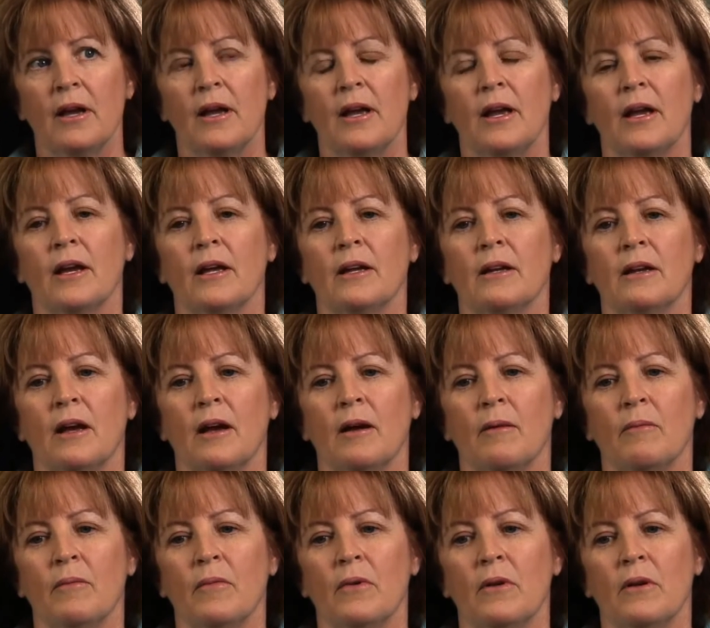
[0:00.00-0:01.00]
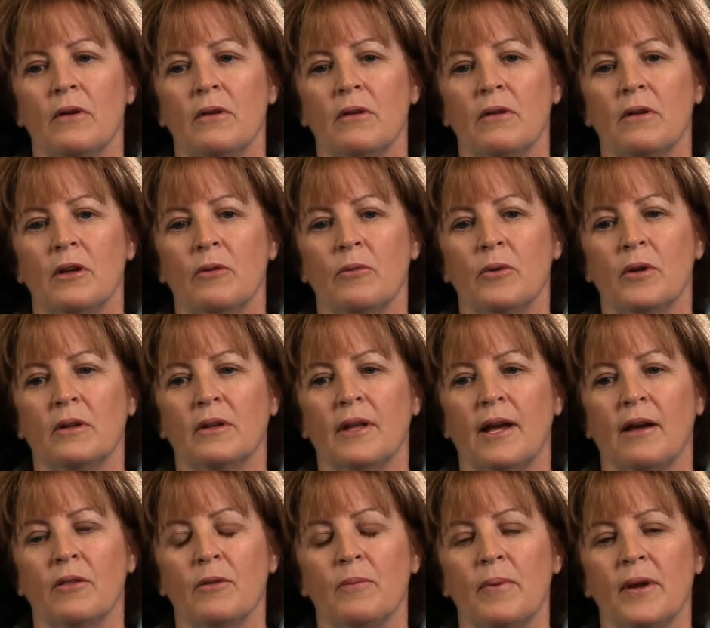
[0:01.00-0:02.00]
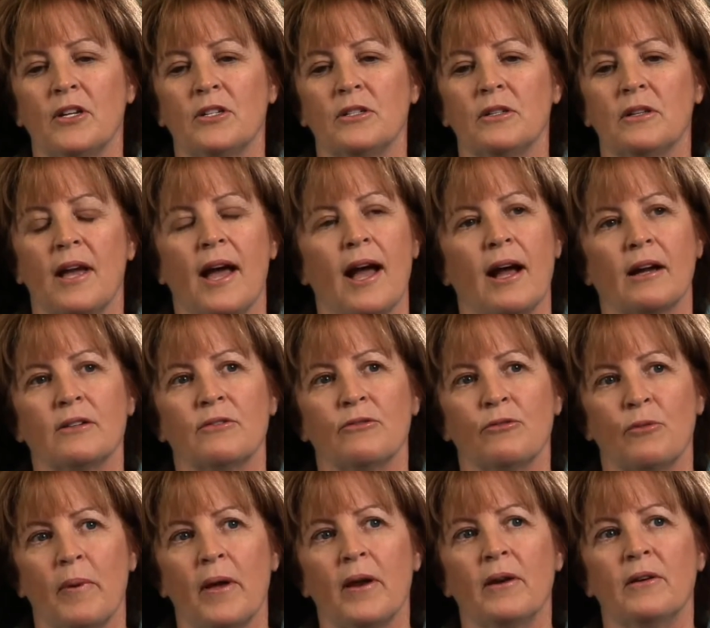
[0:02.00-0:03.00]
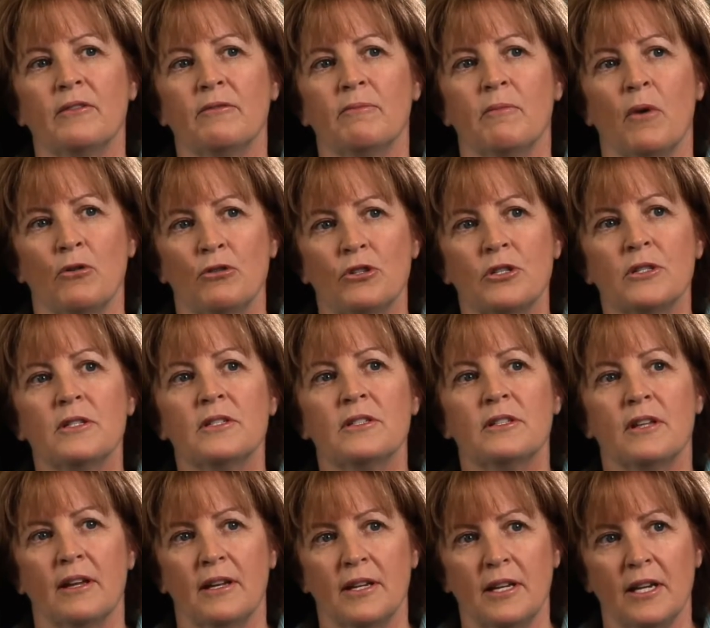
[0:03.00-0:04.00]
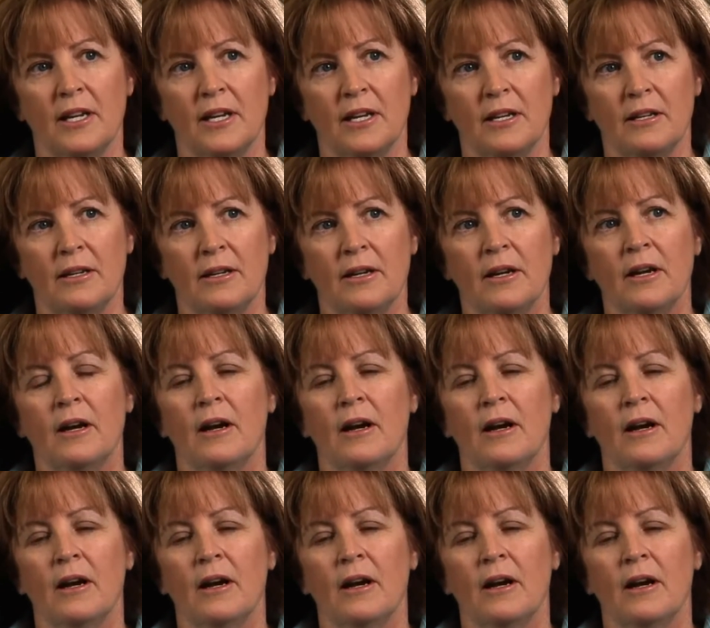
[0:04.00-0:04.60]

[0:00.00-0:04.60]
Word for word: and um, it would allow the patient the active repetitive motions they need.